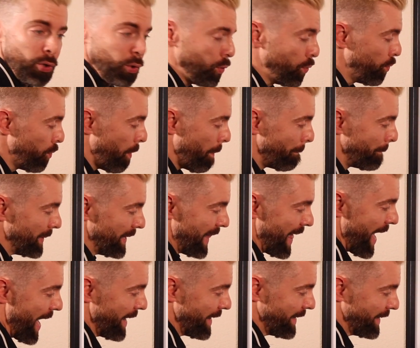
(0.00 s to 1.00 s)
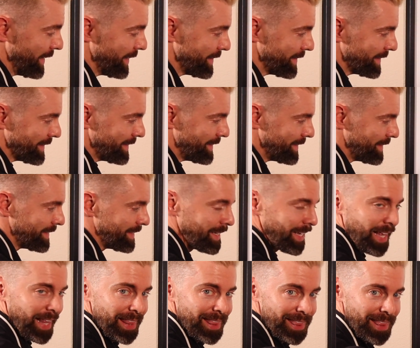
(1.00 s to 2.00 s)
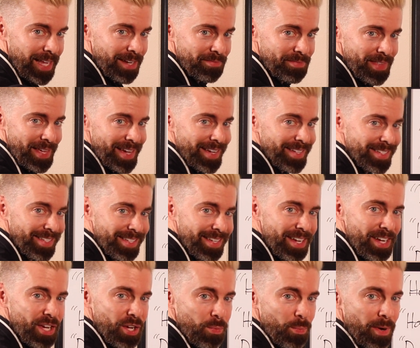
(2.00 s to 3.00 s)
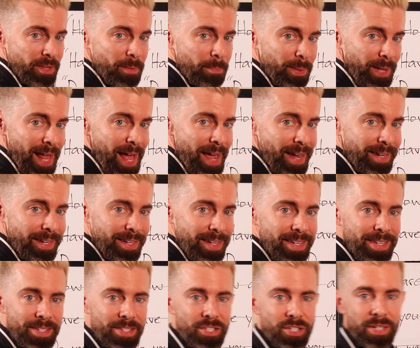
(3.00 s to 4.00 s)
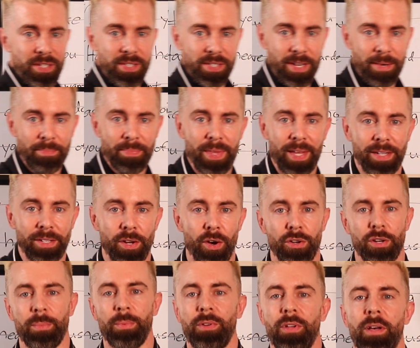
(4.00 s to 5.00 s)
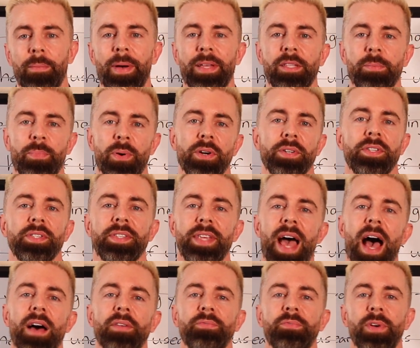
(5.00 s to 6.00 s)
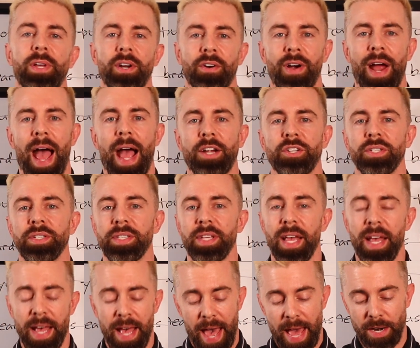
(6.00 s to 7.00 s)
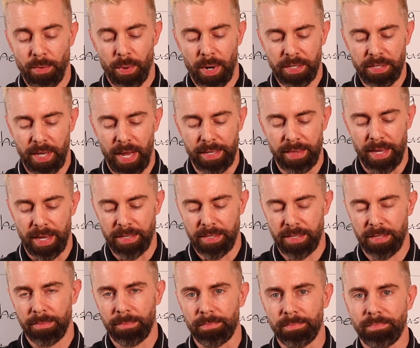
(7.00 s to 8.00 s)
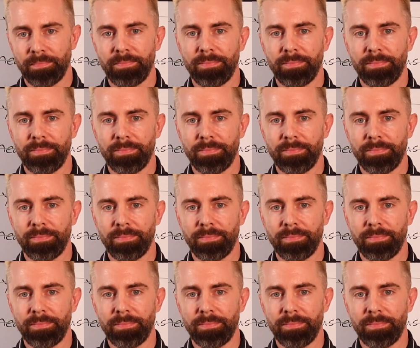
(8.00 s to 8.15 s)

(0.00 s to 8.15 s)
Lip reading: who blank love this, where the blank is just something notable about the person's outfit or actions. And it works like this.